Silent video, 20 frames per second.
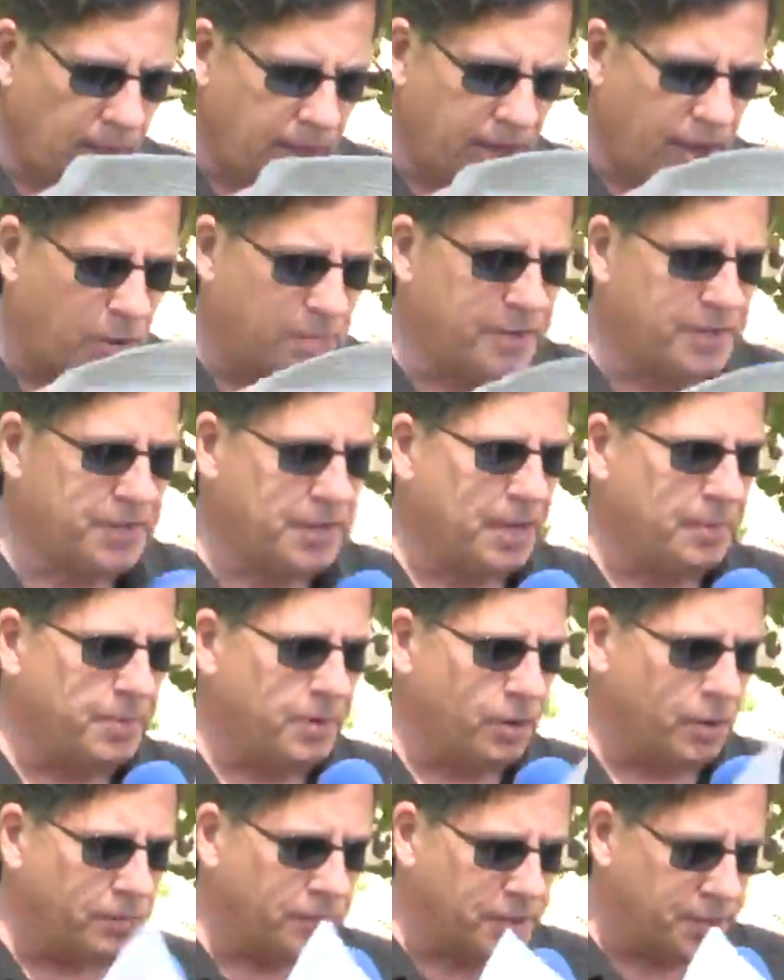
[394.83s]
I'll be
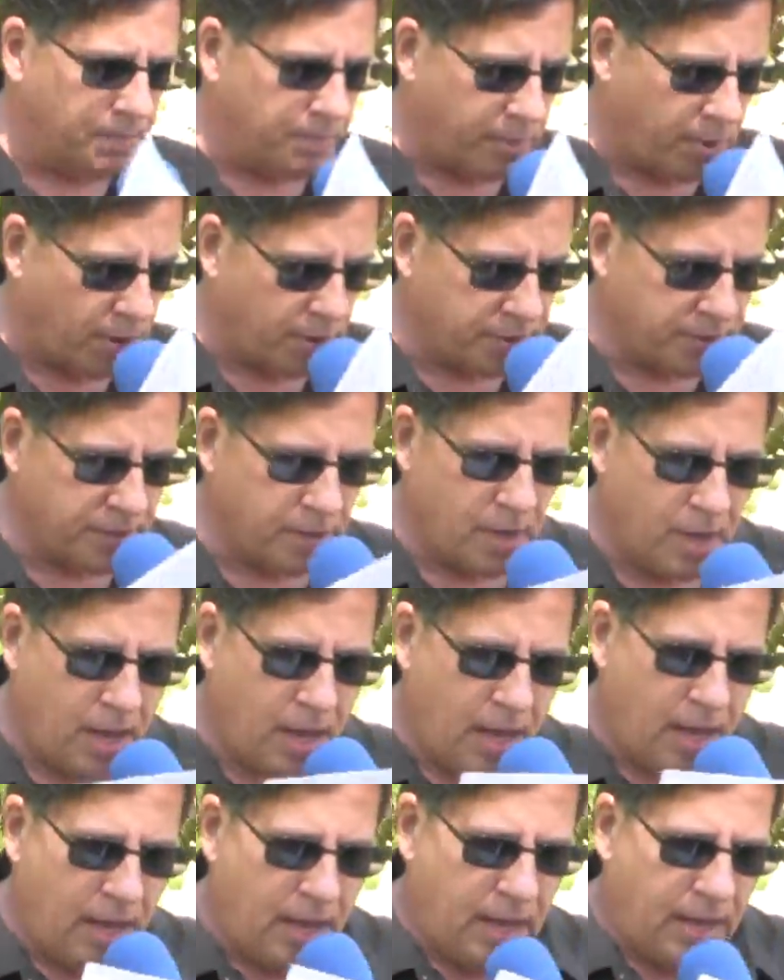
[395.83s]
skipping over some parts.
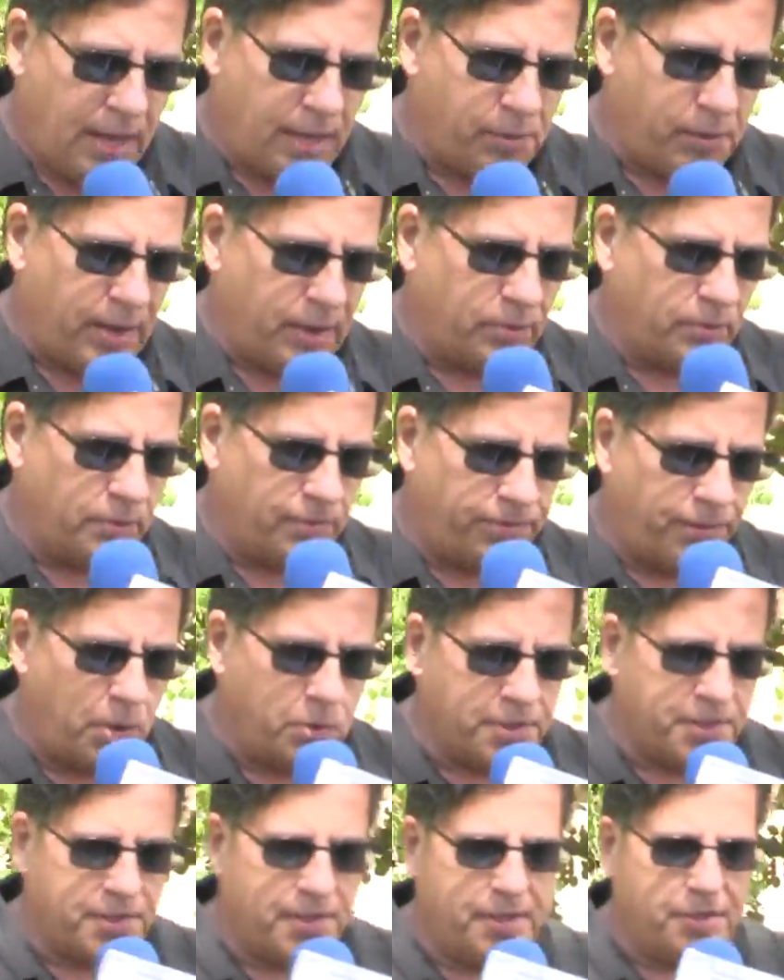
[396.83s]
Anyway,
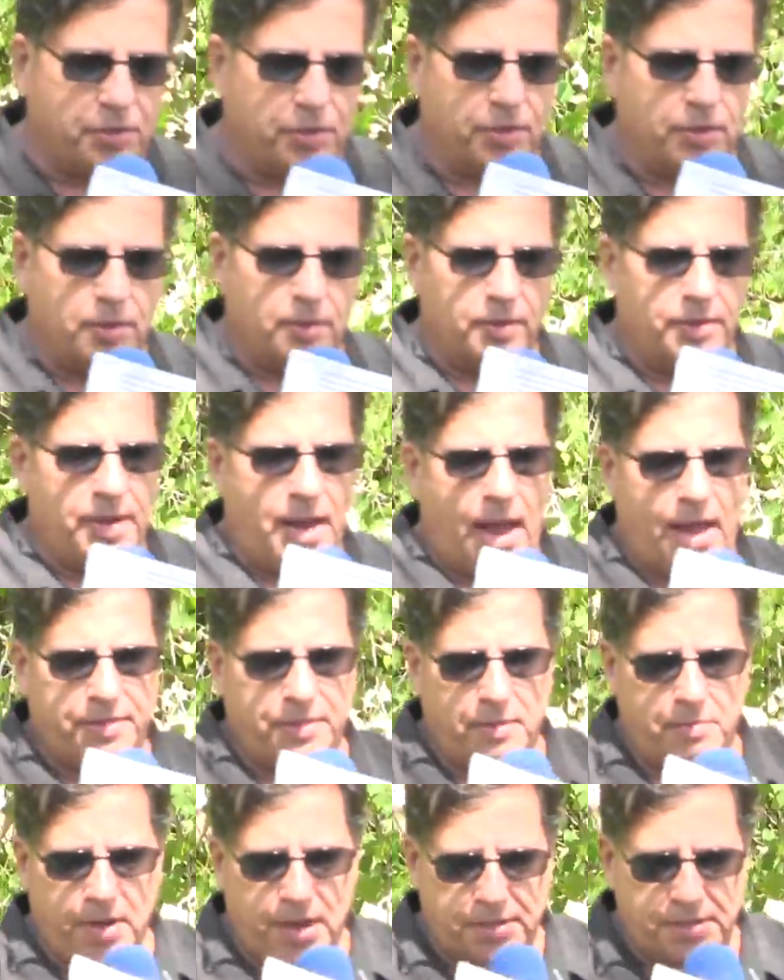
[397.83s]
folks, these are
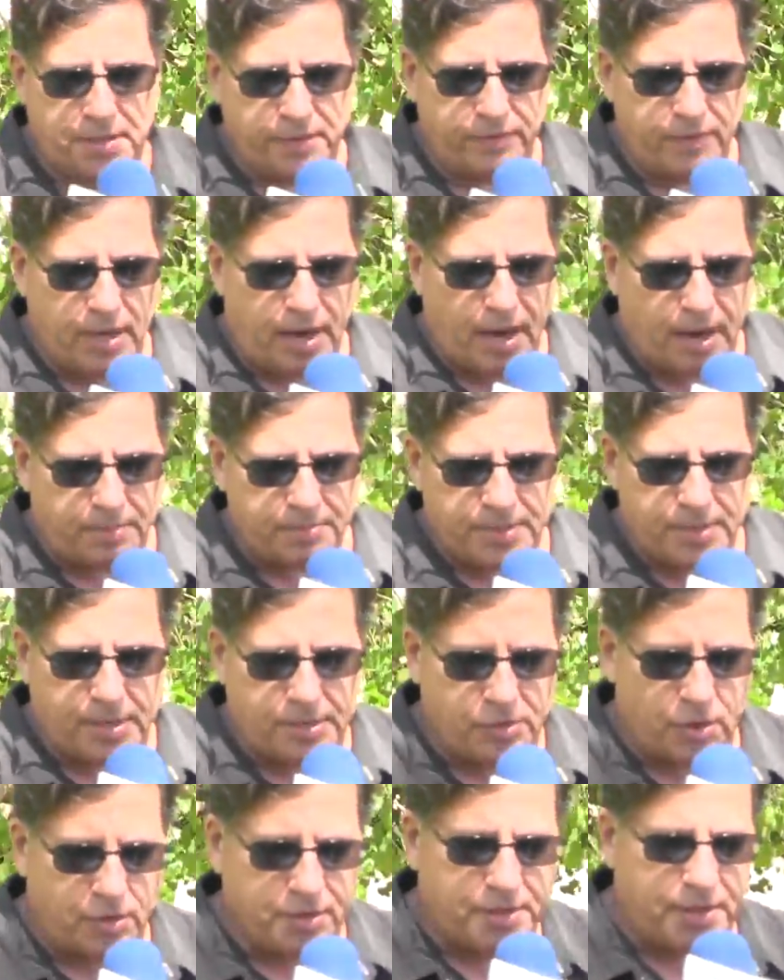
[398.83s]
not the best of times.
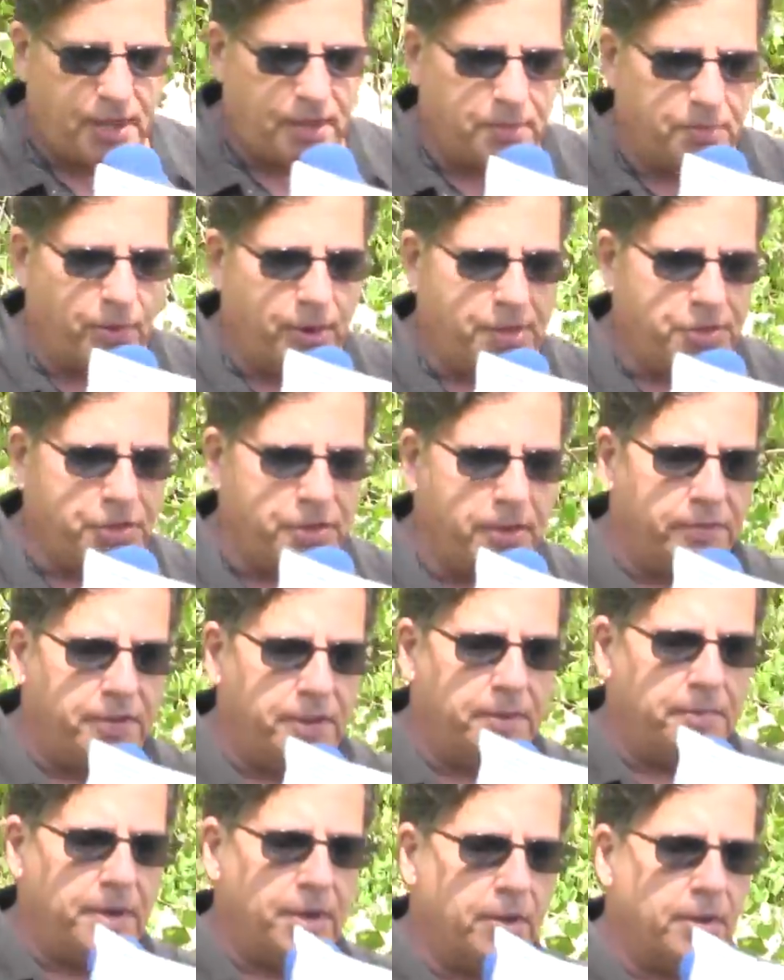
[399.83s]
As our celebration of
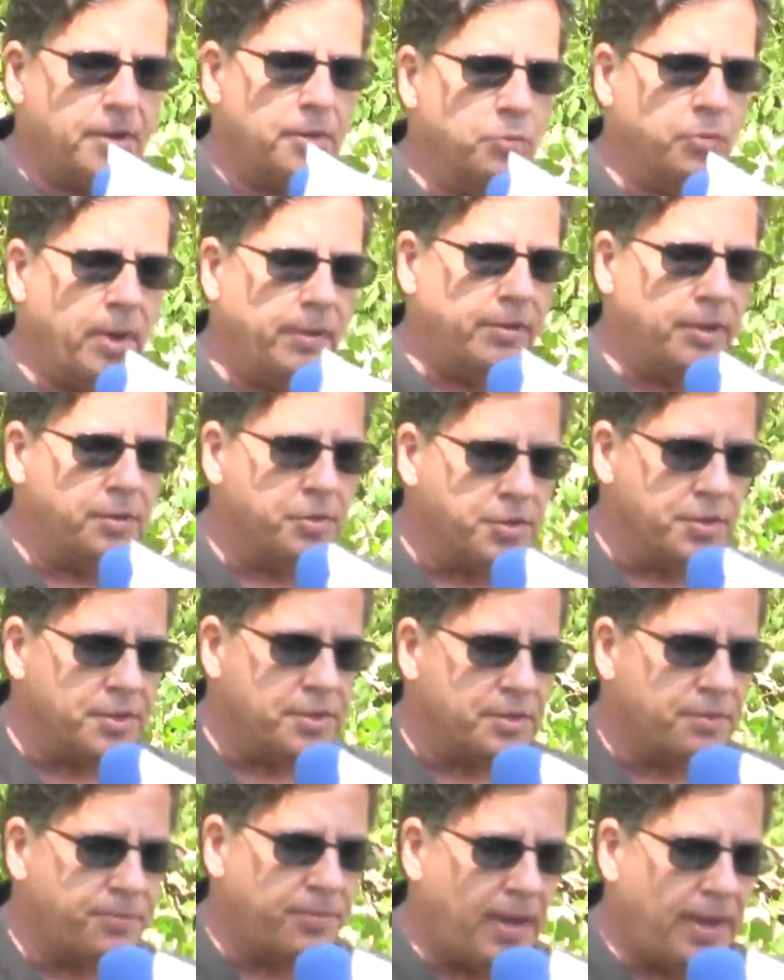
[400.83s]
the American
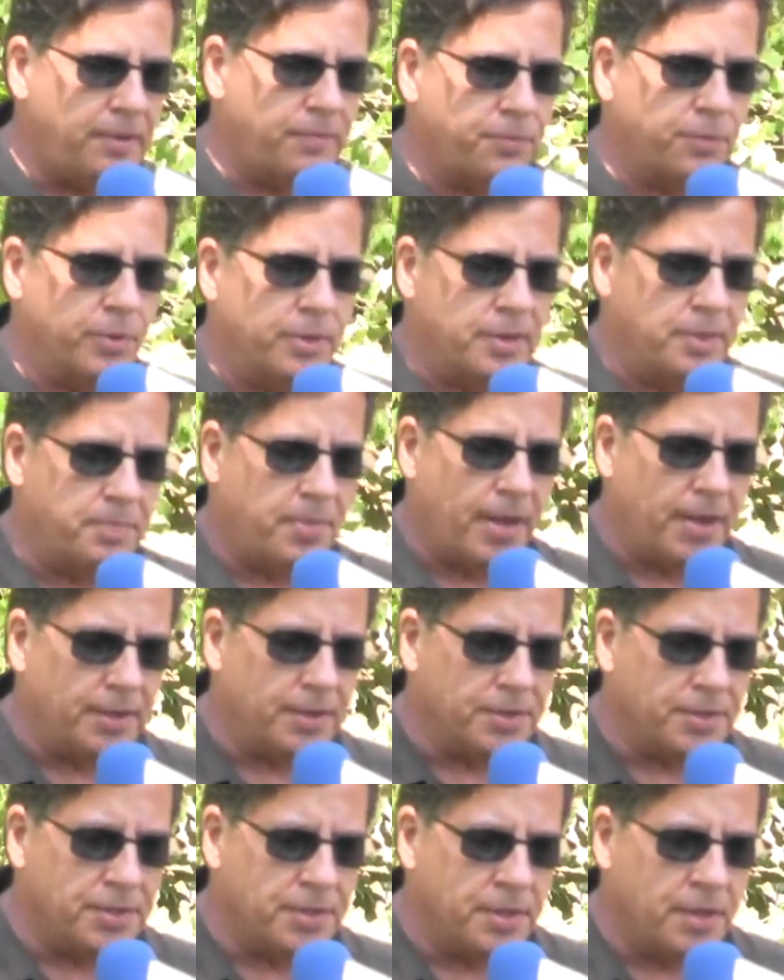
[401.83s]
Revolution's fight for
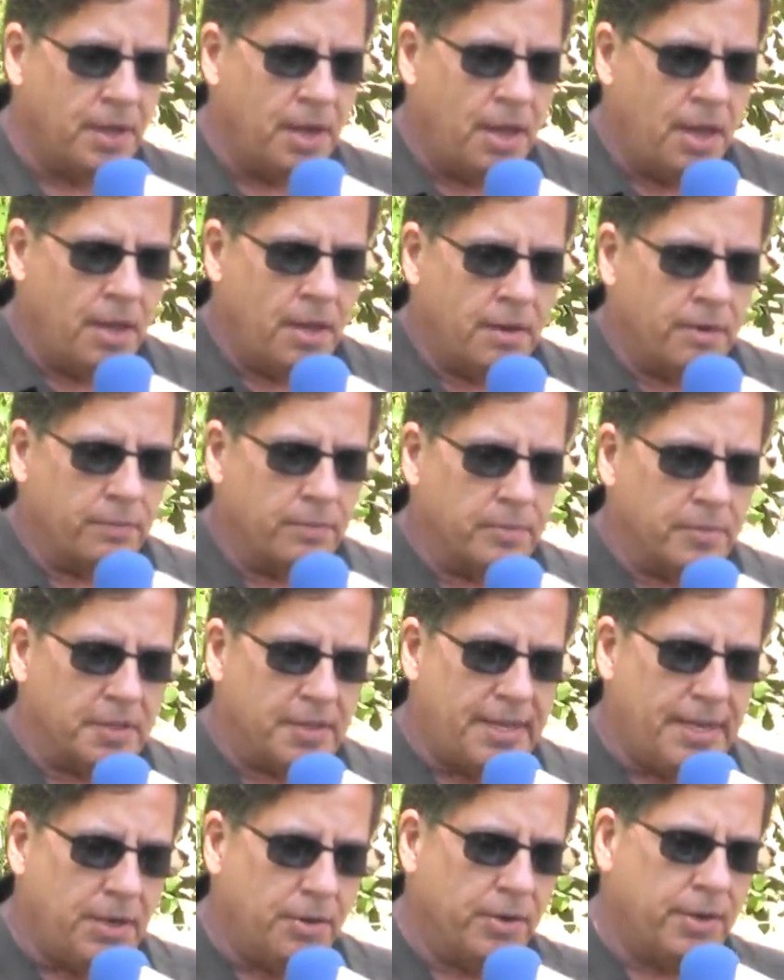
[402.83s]
independence from the
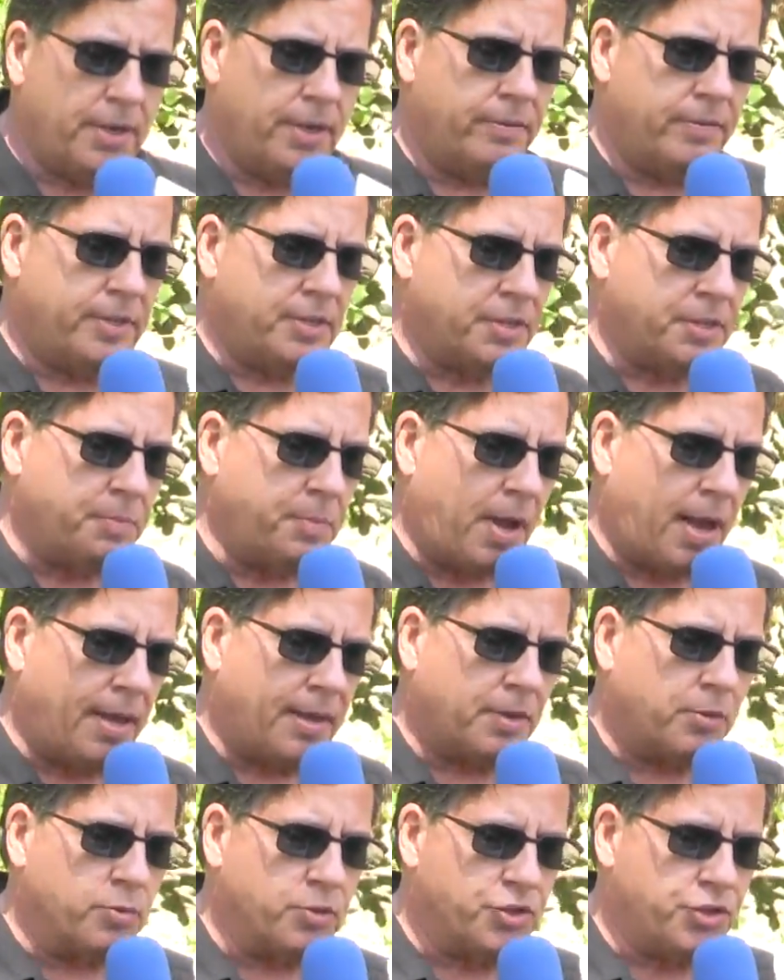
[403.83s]
tyranny of a
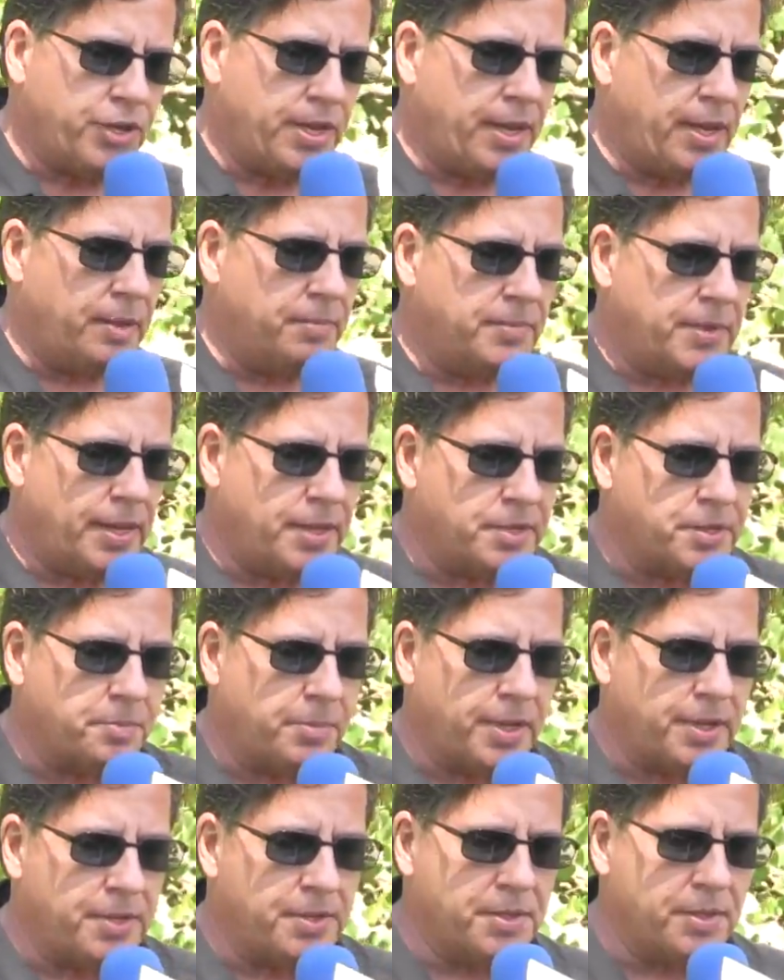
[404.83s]
despotic regime takes
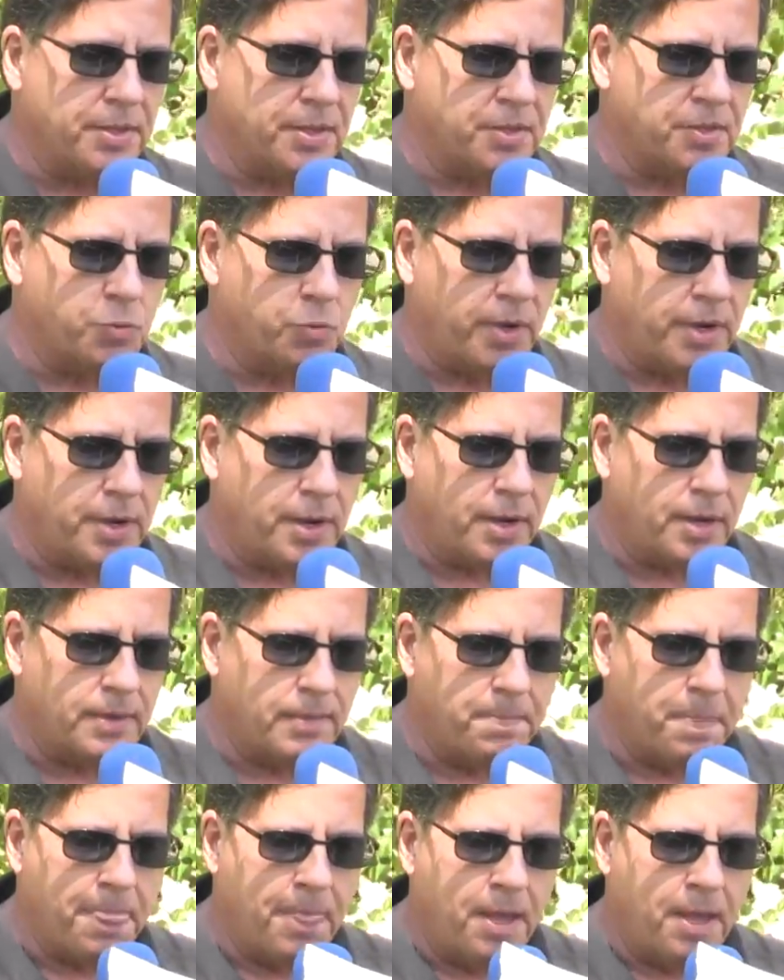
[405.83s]
place this weekend,